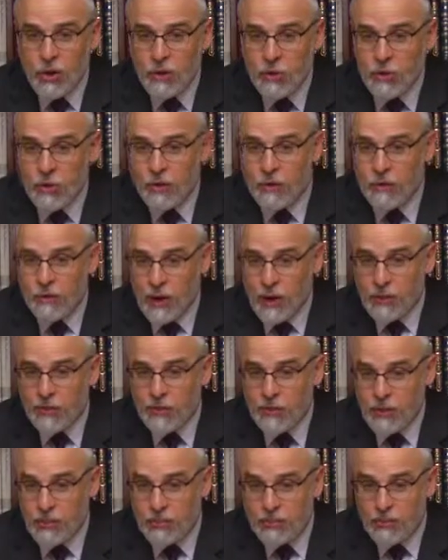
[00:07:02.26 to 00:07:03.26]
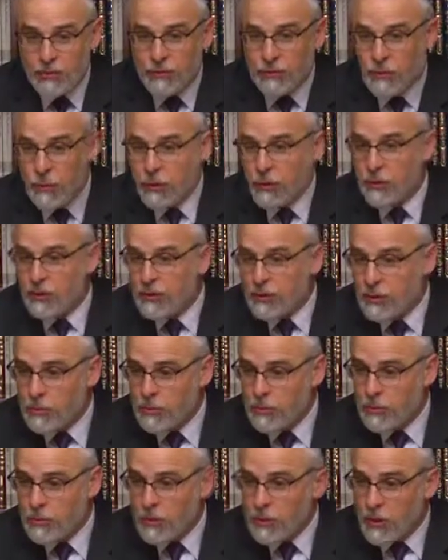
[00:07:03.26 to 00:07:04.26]
were involved in before Herzl
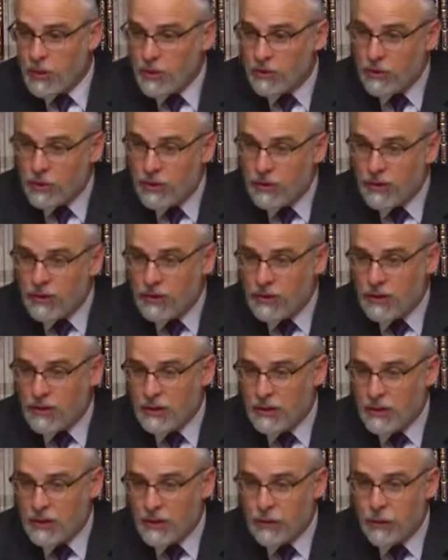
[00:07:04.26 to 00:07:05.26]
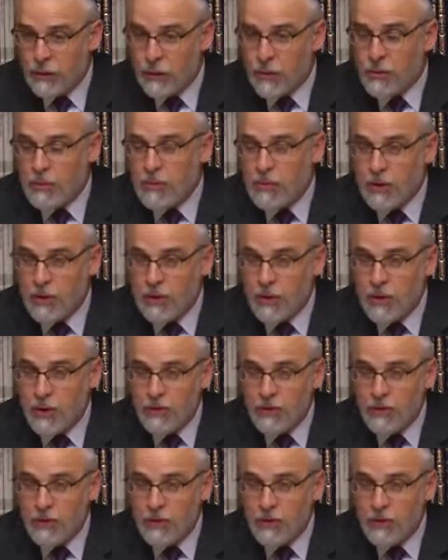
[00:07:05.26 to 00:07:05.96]
was involved in it, in the form of the